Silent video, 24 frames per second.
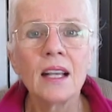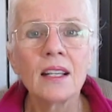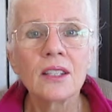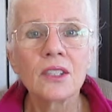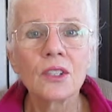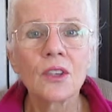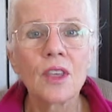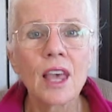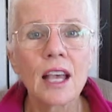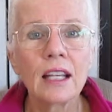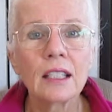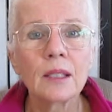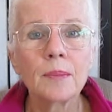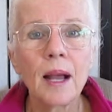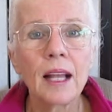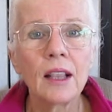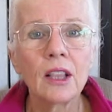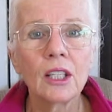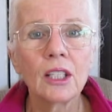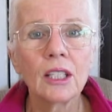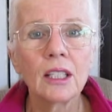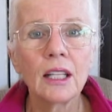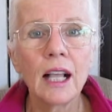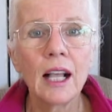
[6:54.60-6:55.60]
So that's my
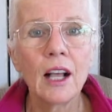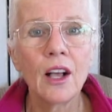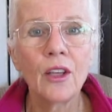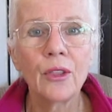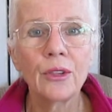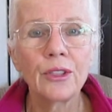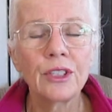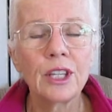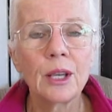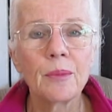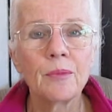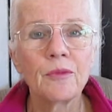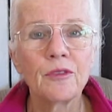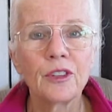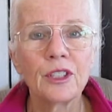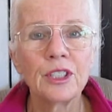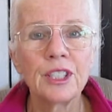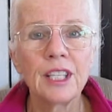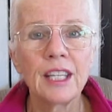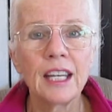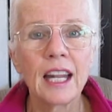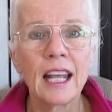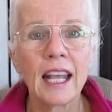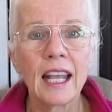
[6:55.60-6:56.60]
little health tip for
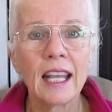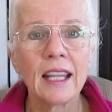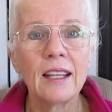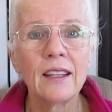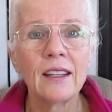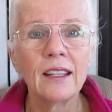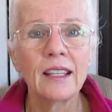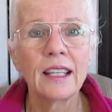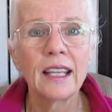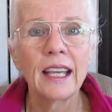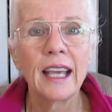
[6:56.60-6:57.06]
today.